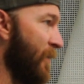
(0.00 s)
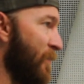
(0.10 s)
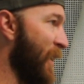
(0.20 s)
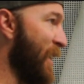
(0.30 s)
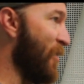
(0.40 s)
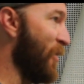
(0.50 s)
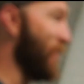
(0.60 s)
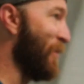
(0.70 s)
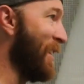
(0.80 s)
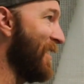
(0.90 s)
but you don't
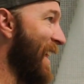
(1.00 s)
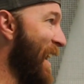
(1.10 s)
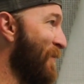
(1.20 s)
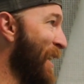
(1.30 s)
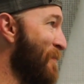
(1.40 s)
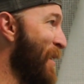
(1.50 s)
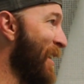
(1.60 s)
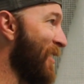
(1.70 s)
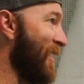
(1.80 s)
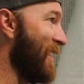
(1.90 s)
know whether that made it
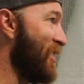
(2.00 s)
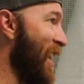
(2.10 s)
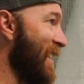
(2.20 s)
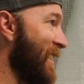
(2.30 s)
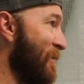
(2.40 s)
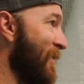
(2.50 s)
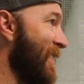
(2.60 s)
better or the chassis was.